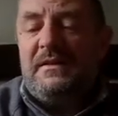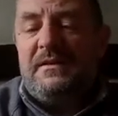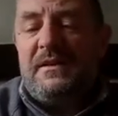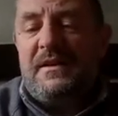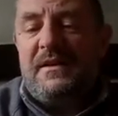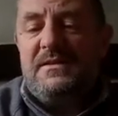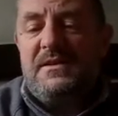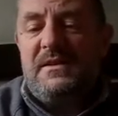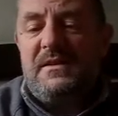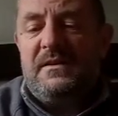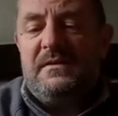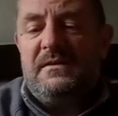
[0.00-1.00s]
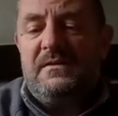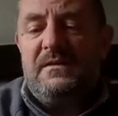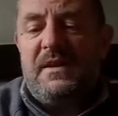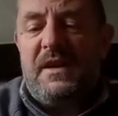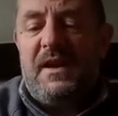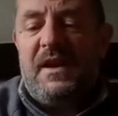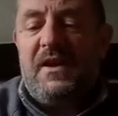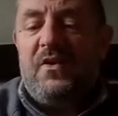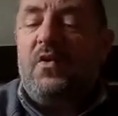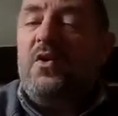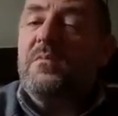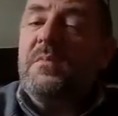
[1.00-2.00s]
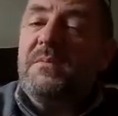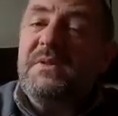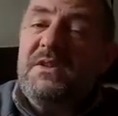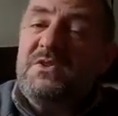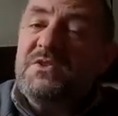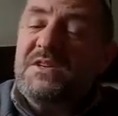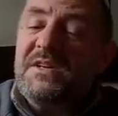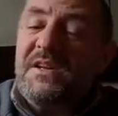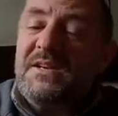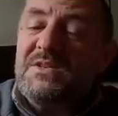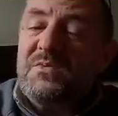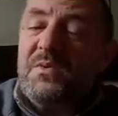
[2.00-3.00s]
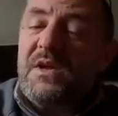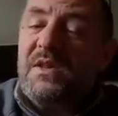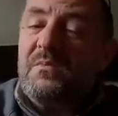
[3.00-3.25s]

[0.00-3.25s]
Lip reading: than it is here, or maybe they just get nicer weather